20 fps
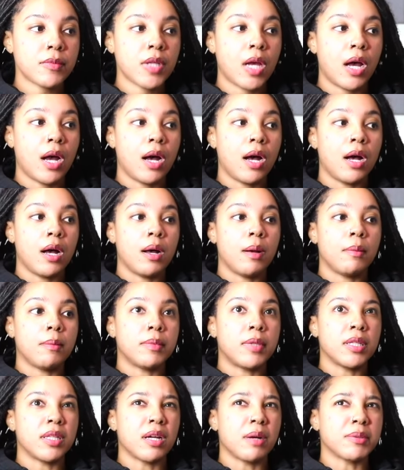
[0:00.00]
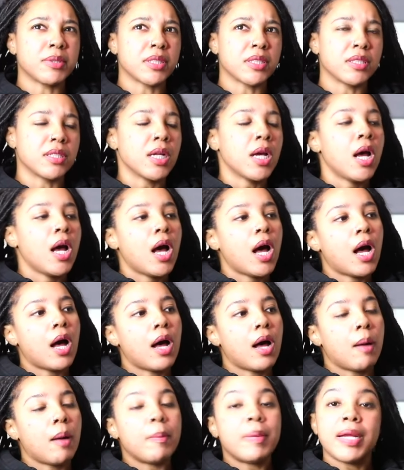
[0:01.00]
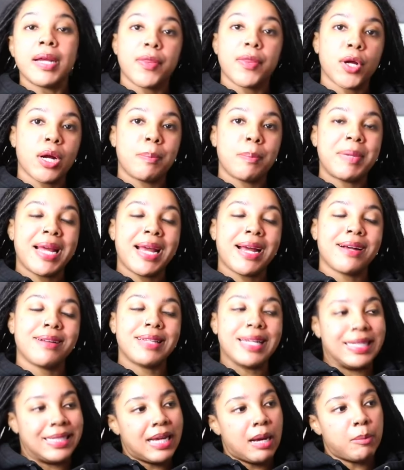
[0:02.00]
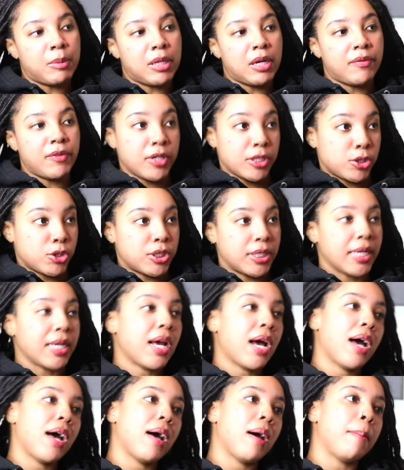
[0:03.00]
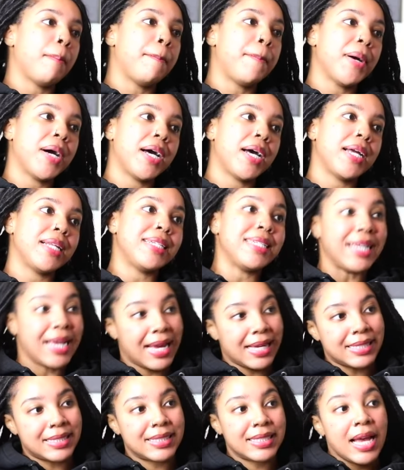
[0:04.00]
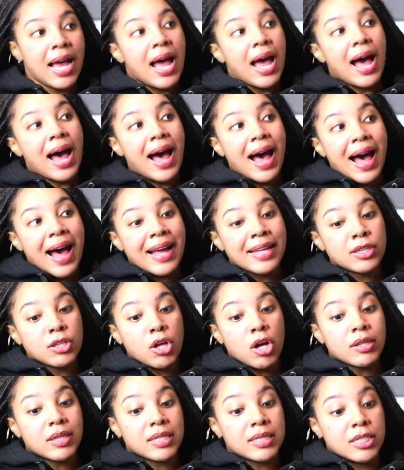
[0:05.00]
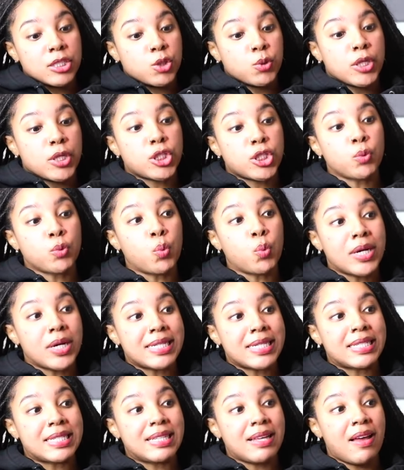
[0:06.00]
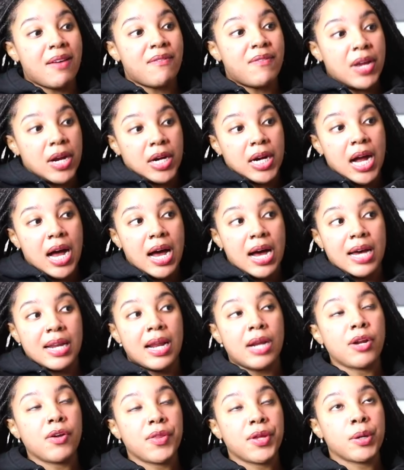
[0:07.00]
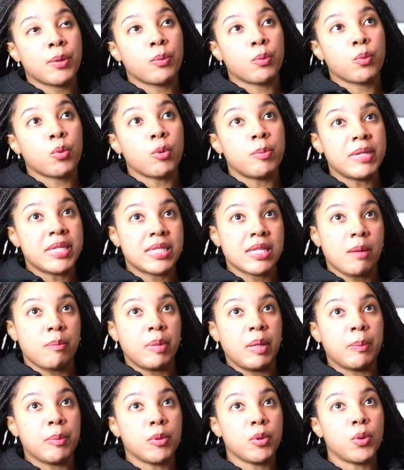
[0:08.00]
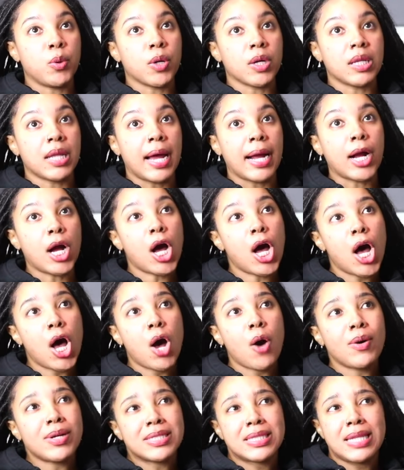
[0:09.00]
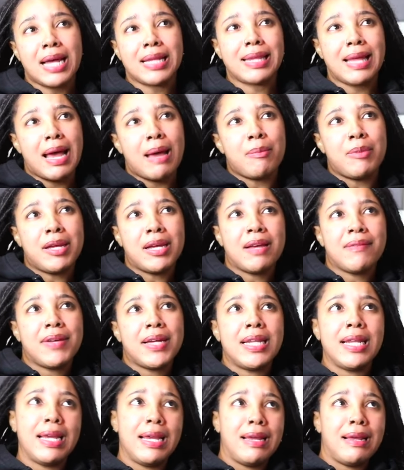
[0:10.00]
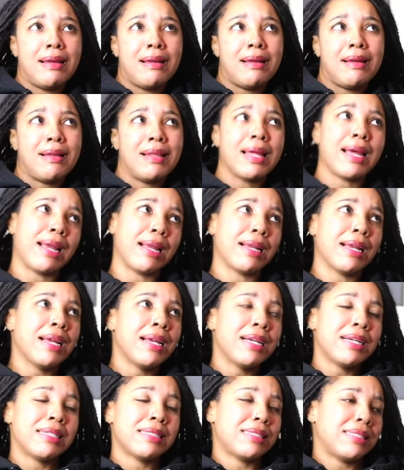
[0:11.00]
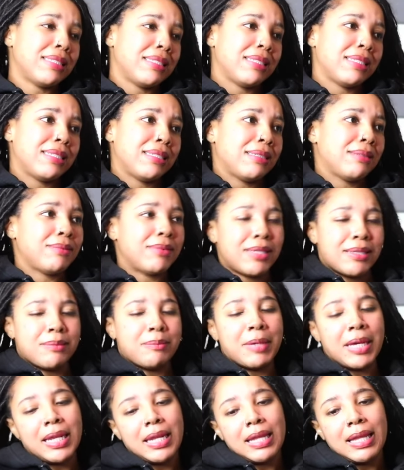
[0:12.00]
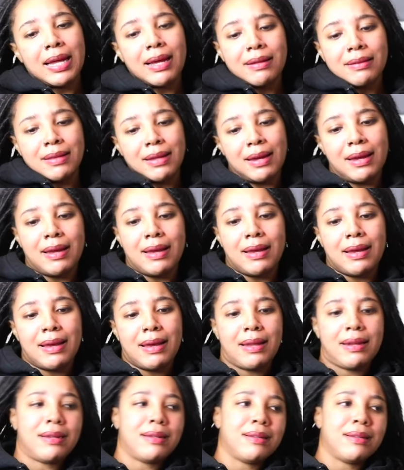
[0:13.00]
Um, I think that was it. Um, but yeah, they're up now. Link down below if you're interested. Uh, but yes, I thought the situation was very odd. I know there will be some people who are like, oh, it's not that big of a deal. Like, she didn't mean it like that.